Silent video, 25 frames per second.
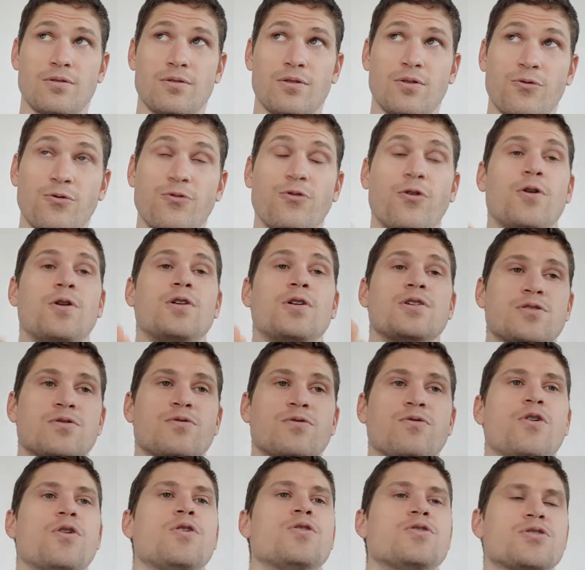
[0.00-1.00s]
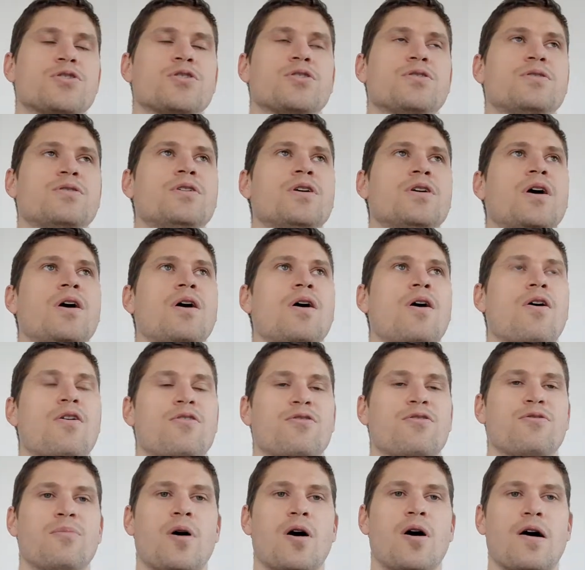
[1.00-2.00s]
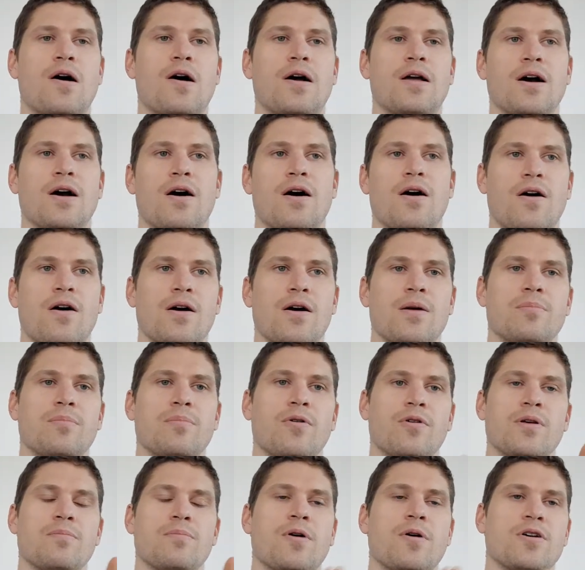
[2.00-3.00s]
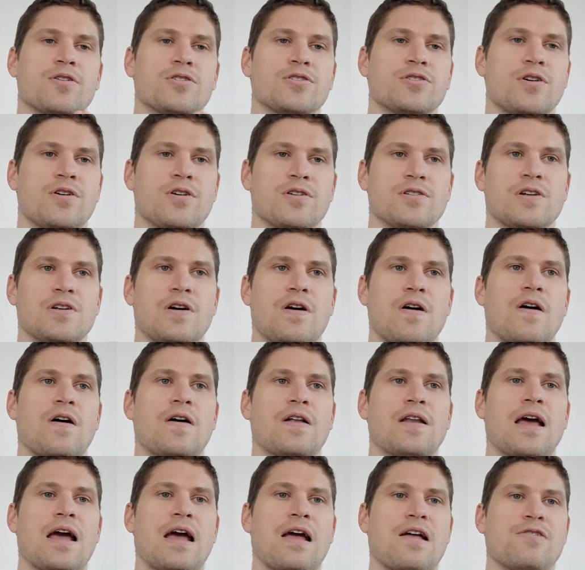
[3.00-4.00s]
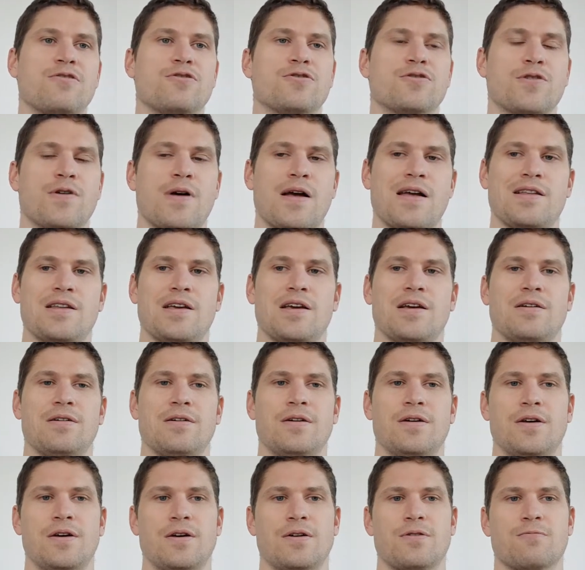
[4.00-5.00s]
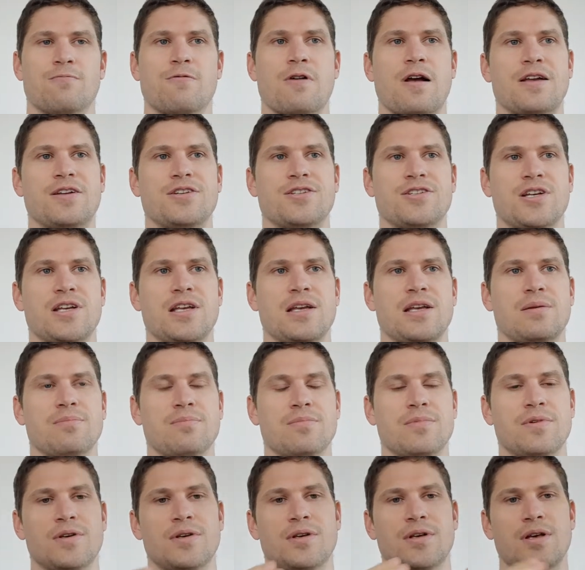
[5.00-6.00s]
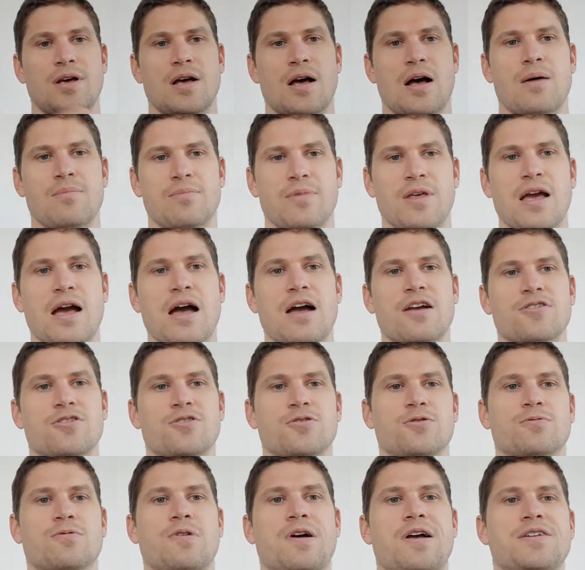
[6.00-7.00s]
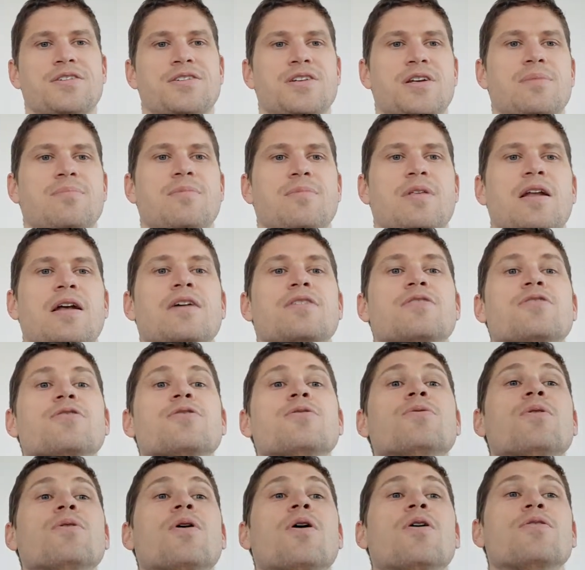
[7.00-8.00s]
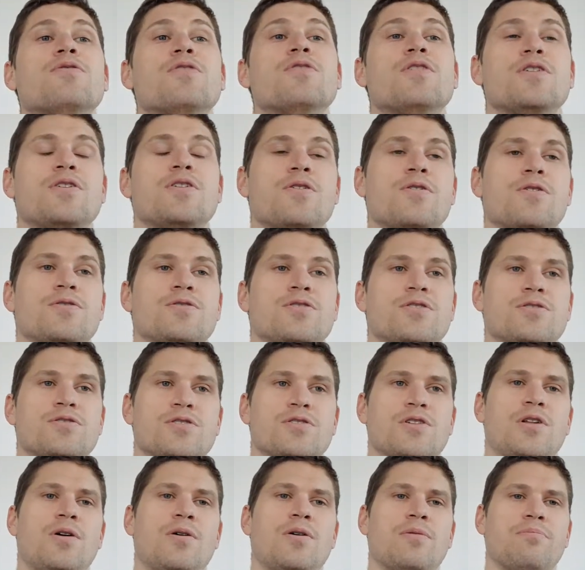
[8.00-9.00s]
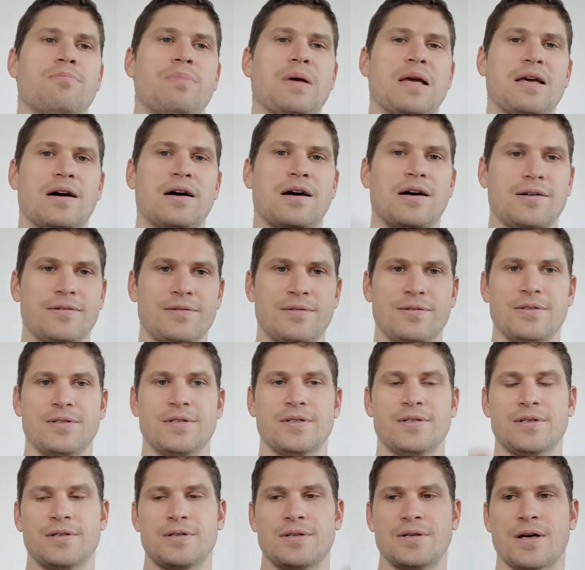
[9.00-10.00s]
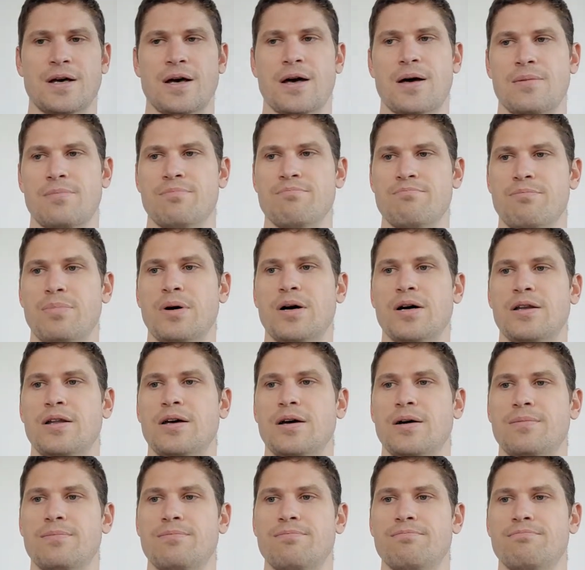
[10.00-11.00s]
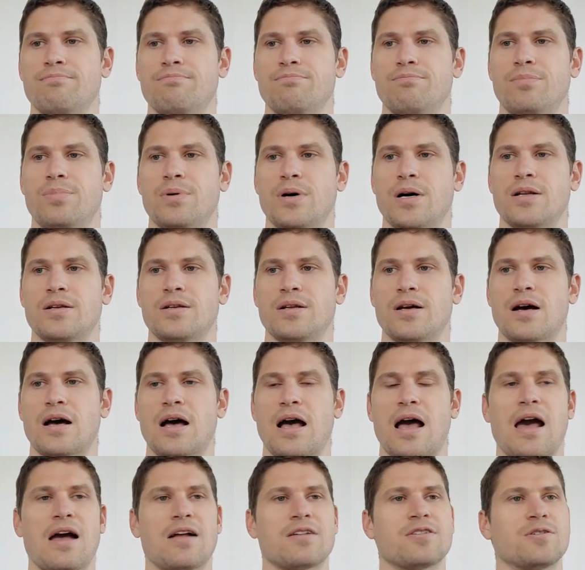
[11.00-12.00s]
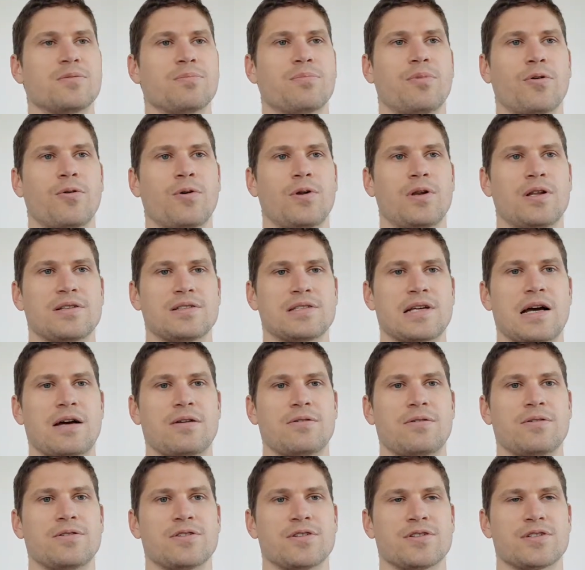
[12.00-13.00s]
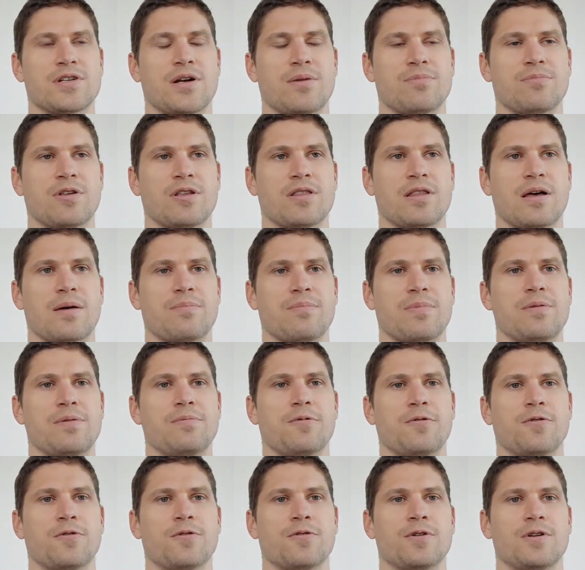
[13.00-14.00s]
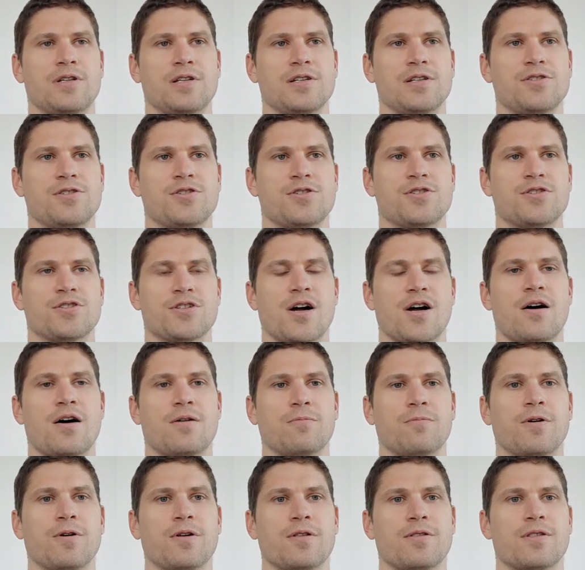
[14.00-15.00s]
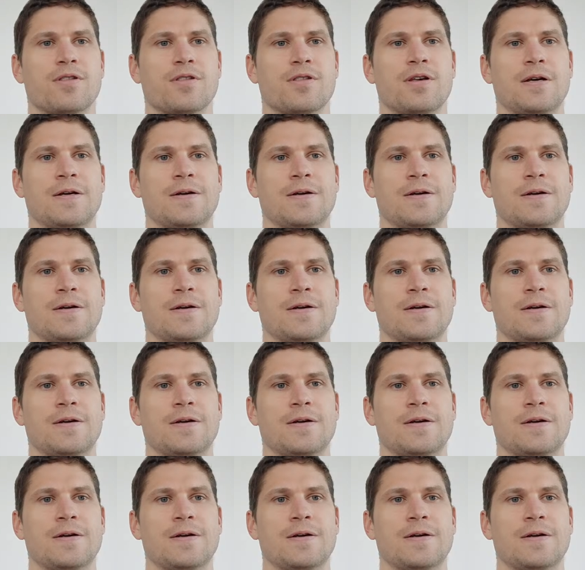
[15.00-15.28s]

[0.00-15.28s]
fullest version of my Iron Body Martial Arts Iron Hand training regime. The actual regime that I do over the years is a lot bigger, but I had to boil it down into something that people could at least start with.